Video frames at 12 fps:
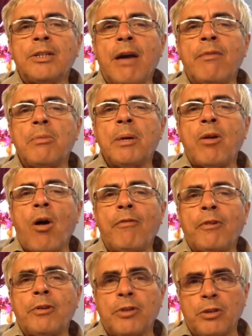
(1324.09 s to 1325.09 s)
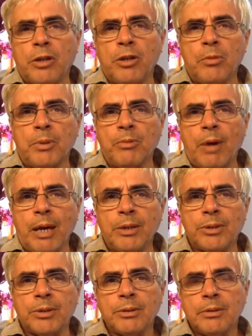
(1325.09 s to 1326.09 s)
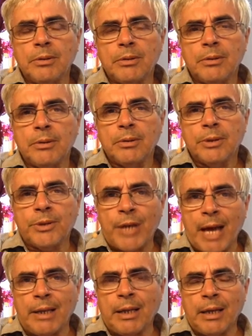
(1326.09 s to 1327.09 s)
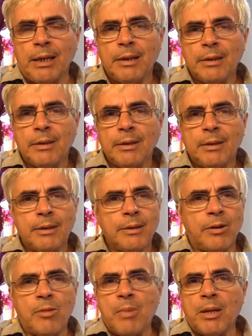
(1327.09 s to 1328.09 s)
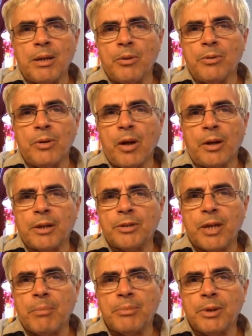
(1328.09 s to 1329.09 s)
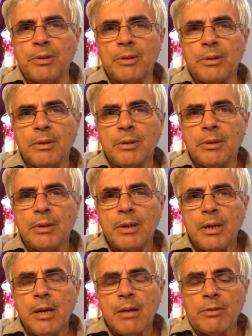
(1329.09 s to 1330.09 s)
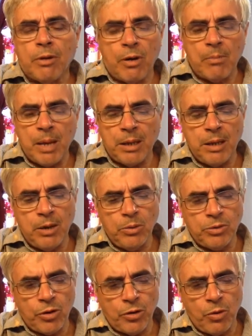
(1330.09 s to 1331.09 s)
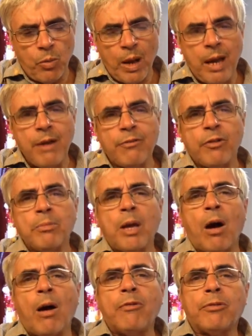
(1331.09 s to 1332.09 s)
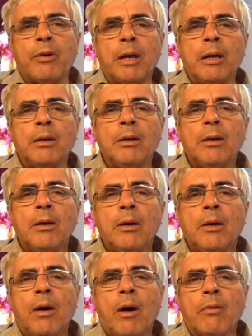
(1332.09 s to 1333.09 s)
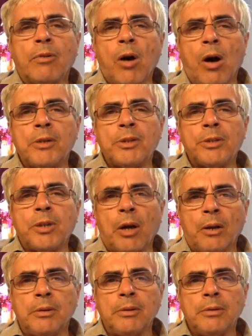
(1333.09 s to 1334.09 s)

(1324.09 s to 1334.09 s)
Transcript: ever been offered to the human race. Sadly, there are many who do not accept it. There are many who turn away from the offering of God's Son